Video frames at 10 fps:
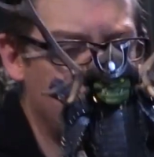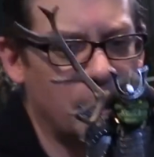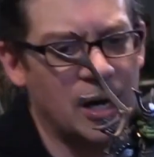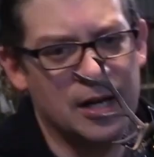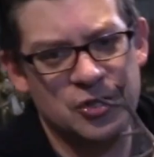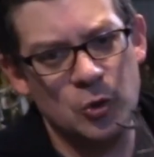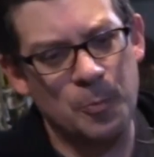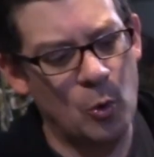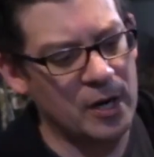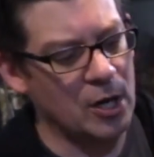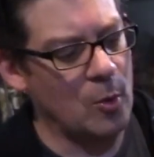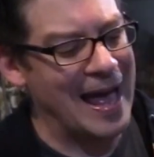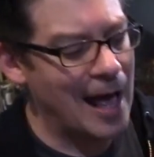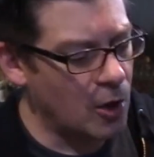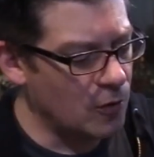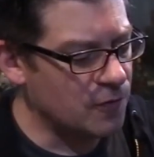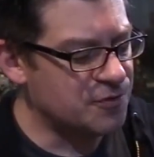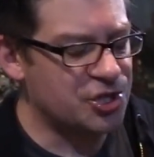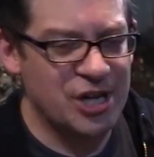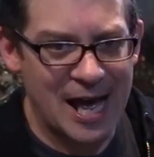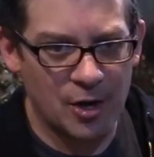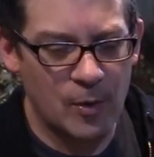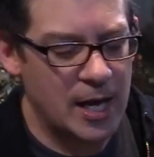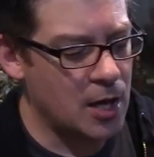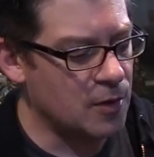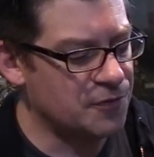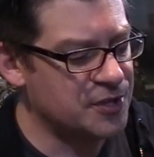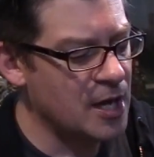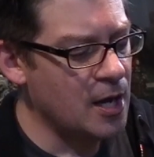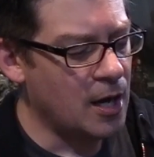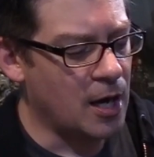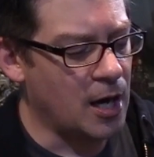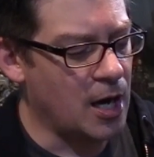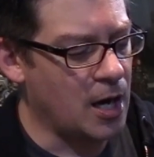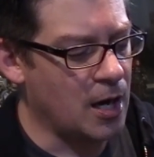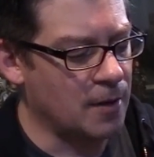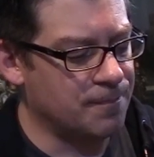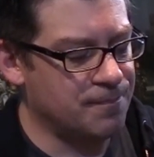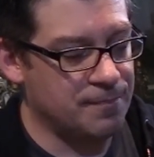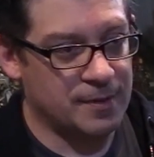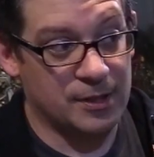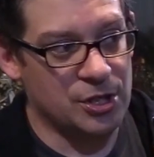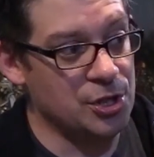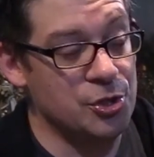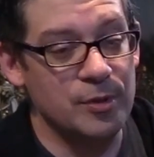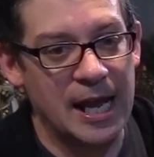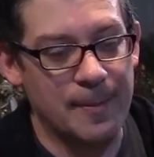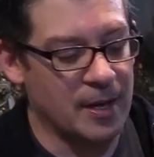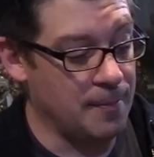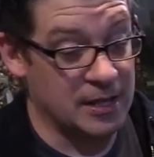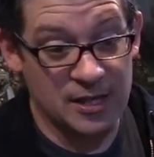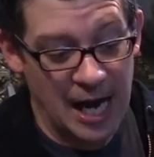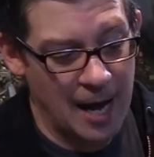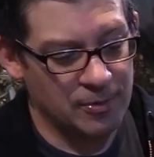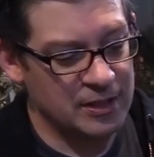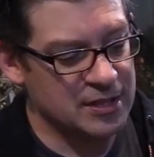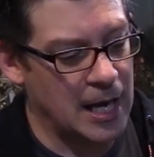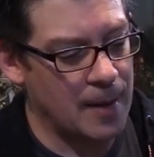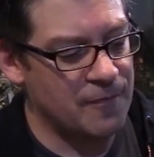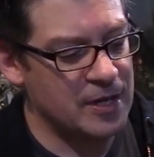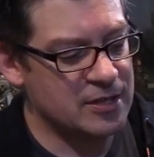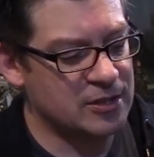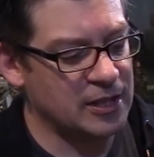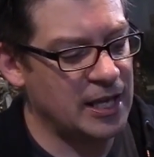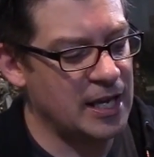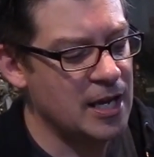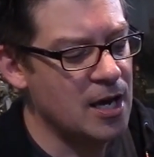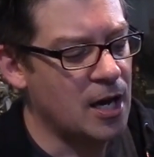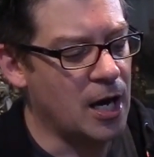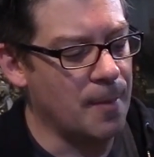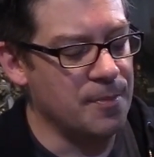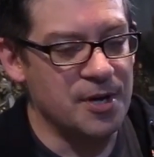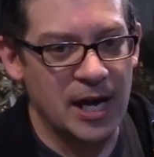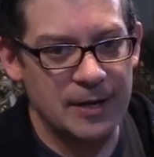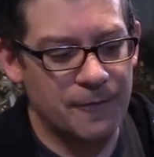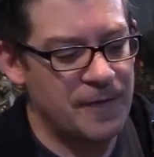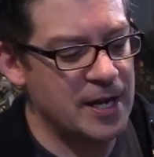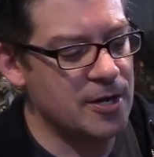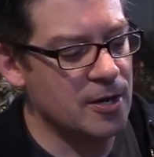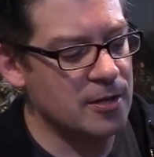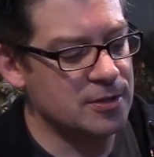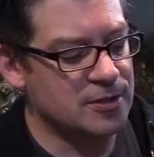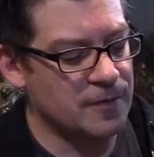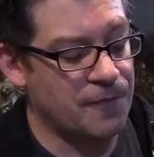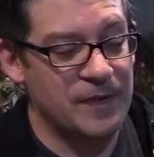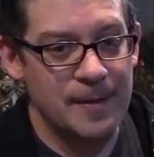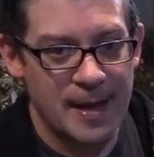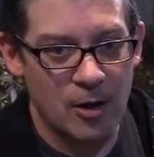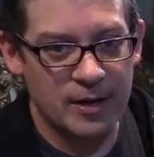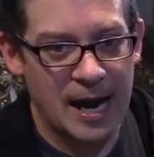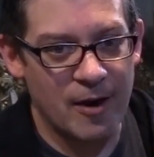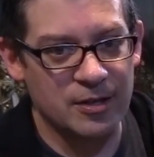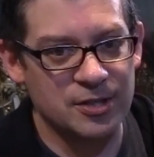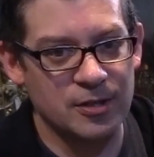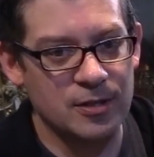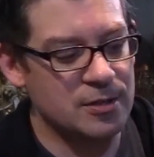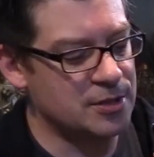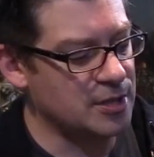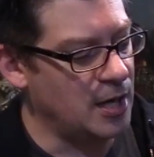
it on 2.0 elves, shadow elves, you name it. I mean, goblins, obviously, knight figures, female characters,